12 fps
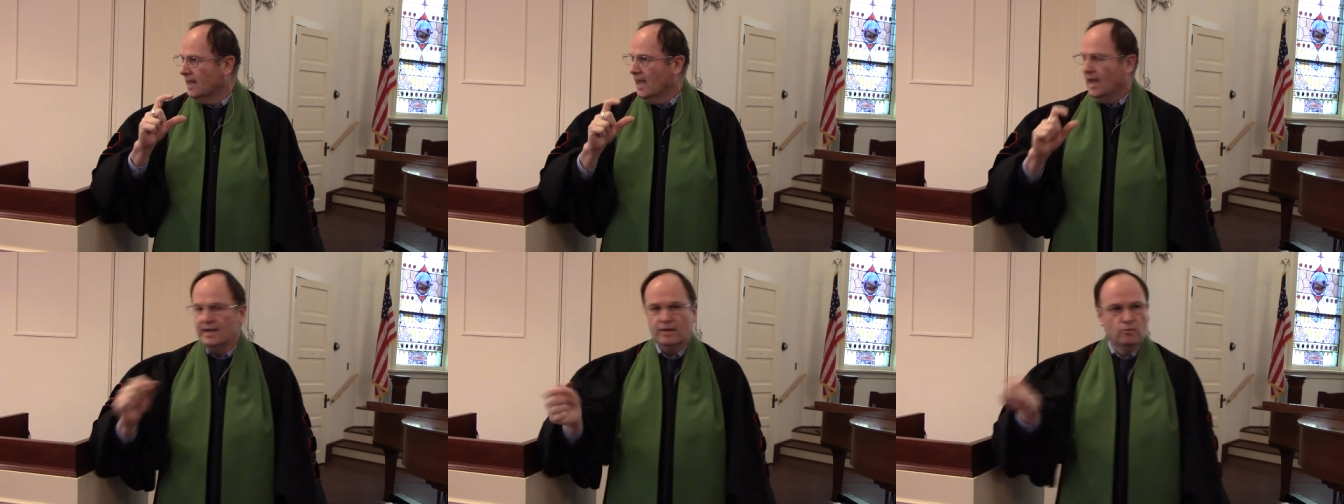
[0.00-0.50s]

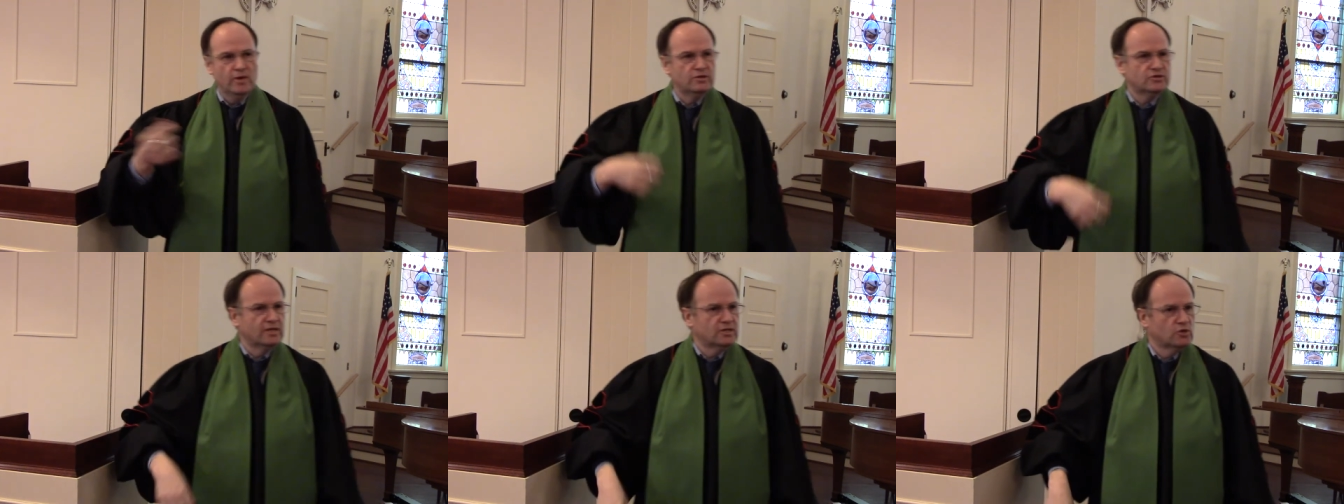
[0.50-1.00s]
And he
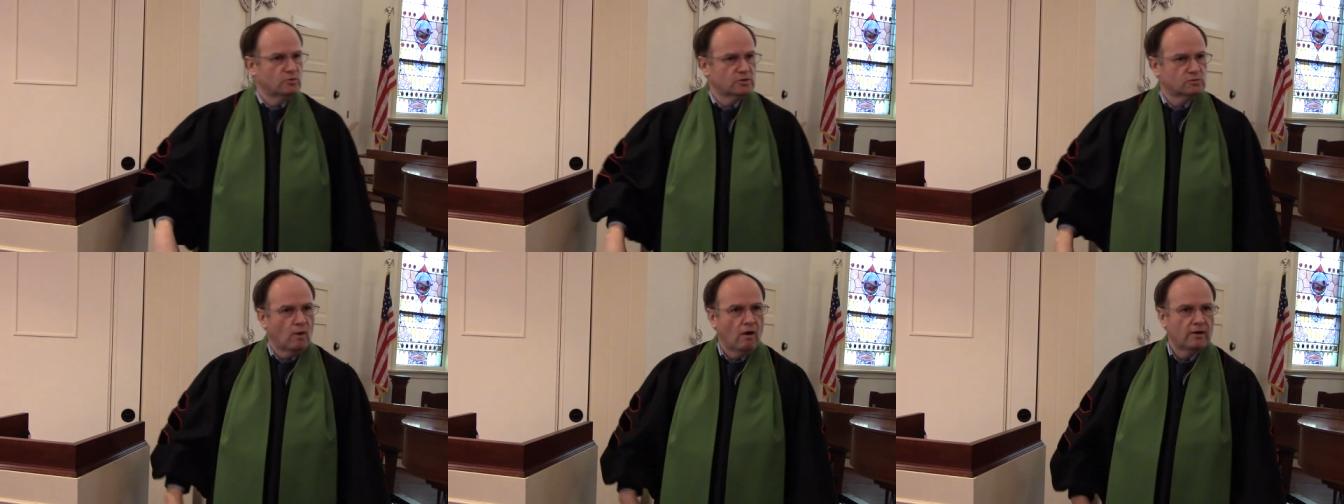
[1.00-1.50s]
reached into his
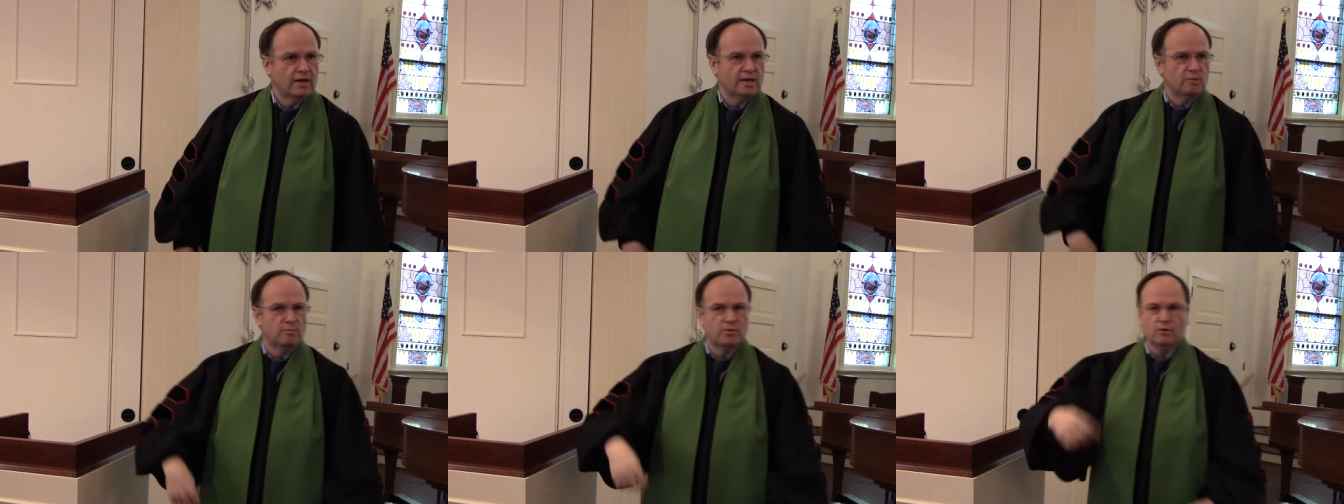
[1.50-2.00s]
wallet and he
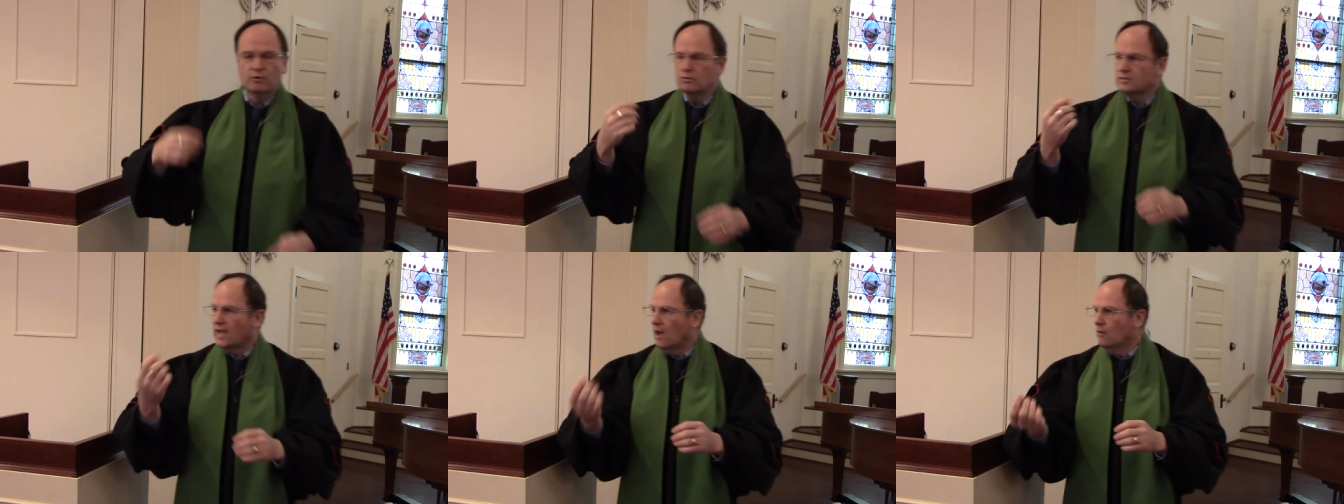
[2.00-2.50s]

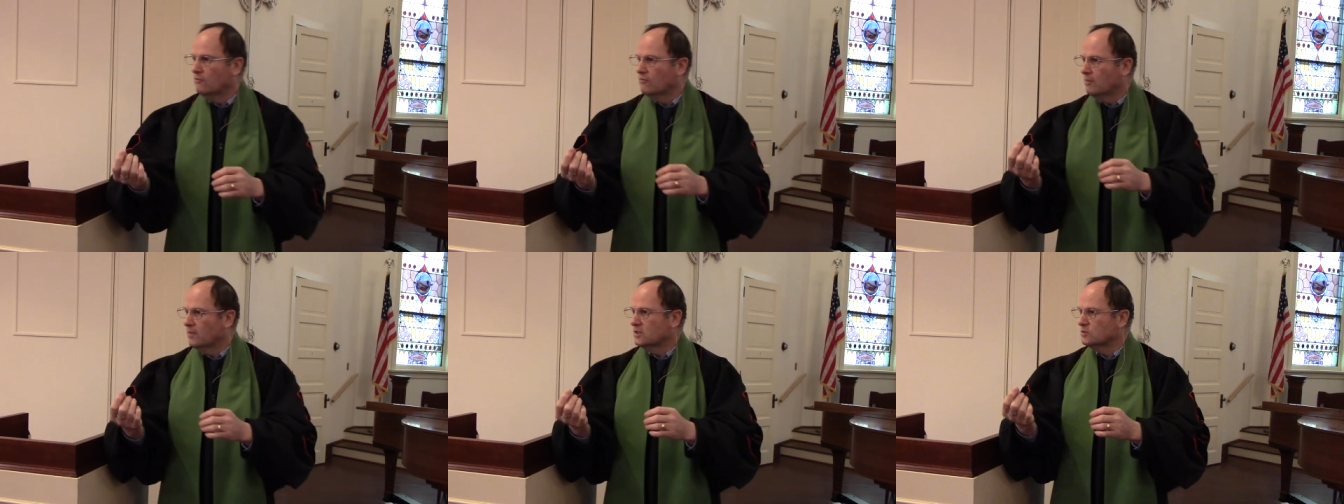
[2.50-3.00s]
pulled out
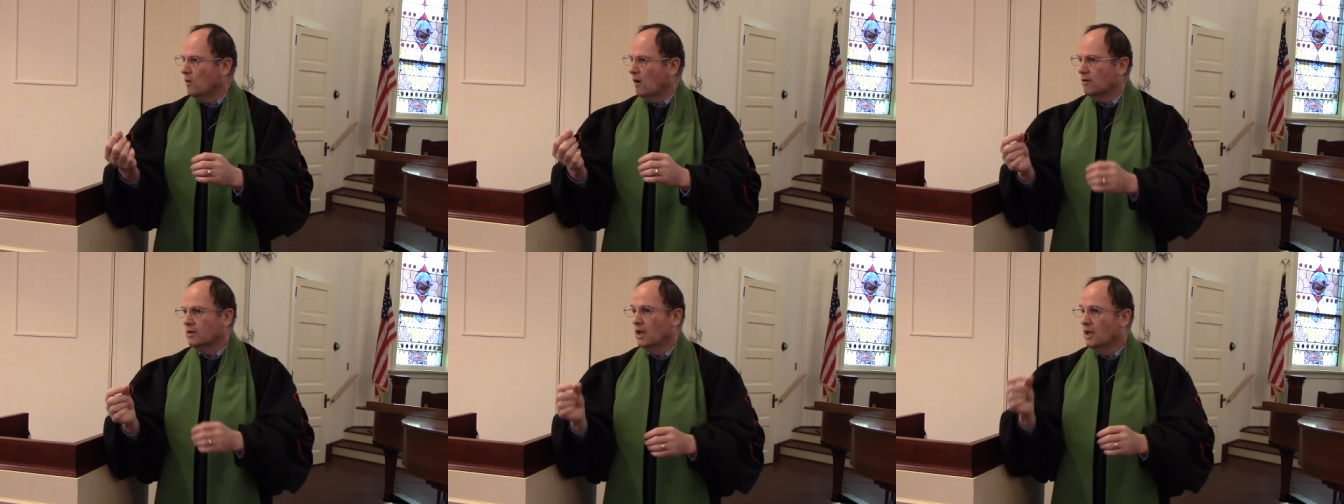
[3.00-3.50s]
from his
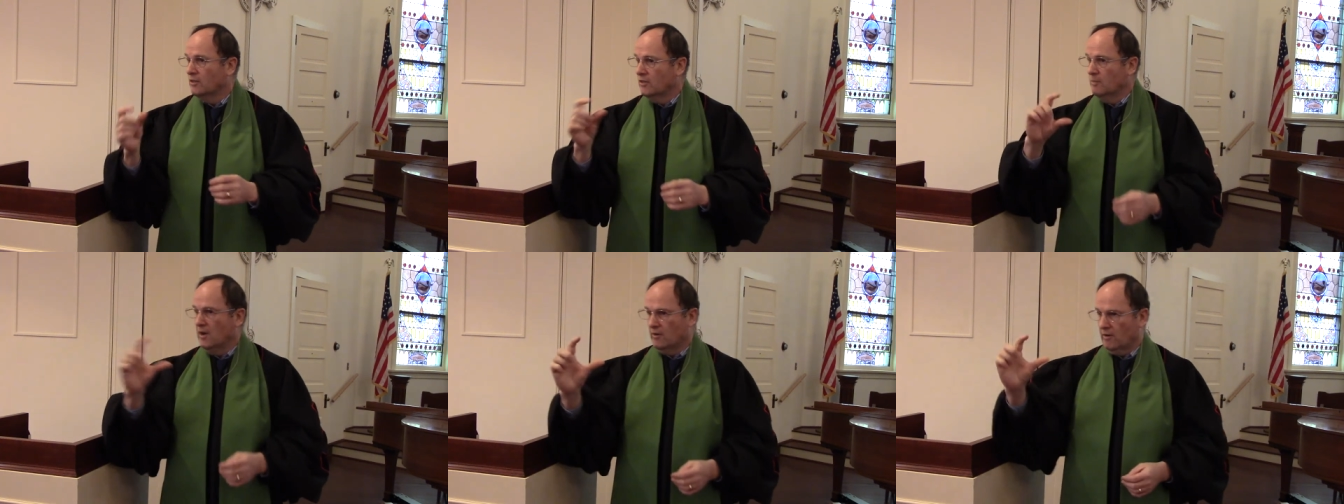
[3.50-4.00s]
wallet the
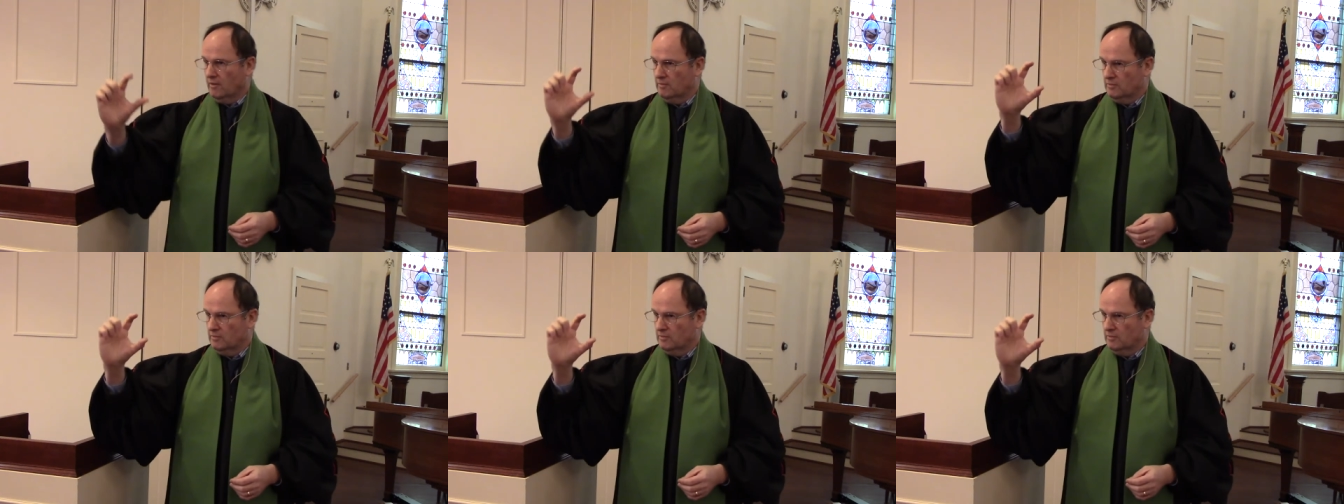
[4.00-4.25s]
mirror.